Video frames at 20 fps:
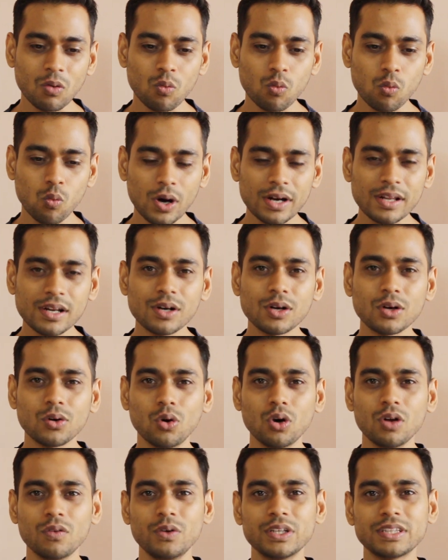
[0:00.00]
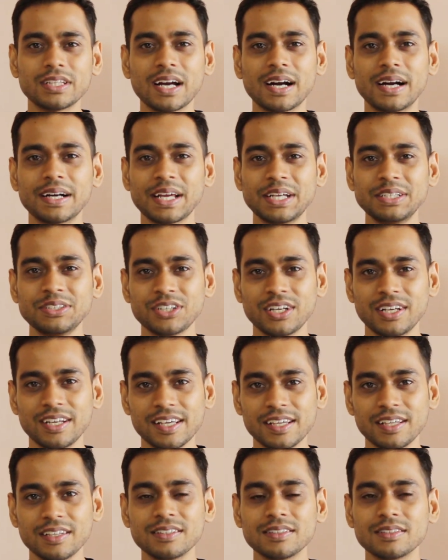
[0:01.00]
What our goal with our attention
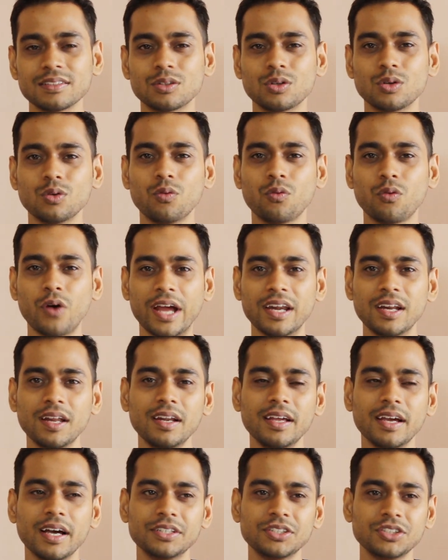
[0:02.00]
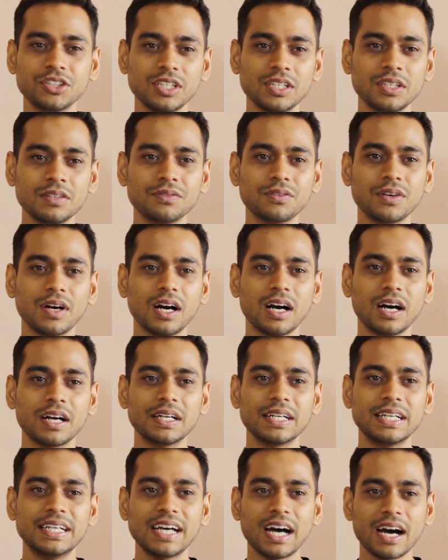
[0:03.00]
is to finally achieve a
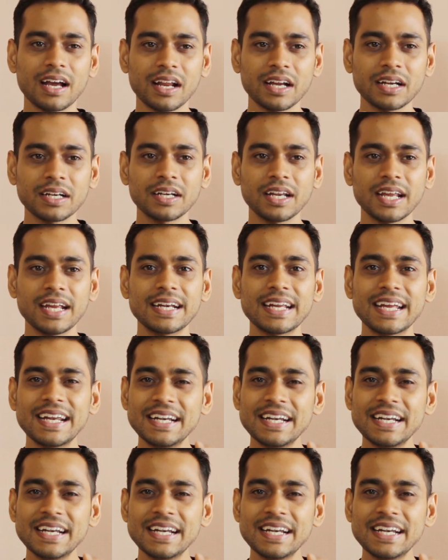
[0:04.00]
directed,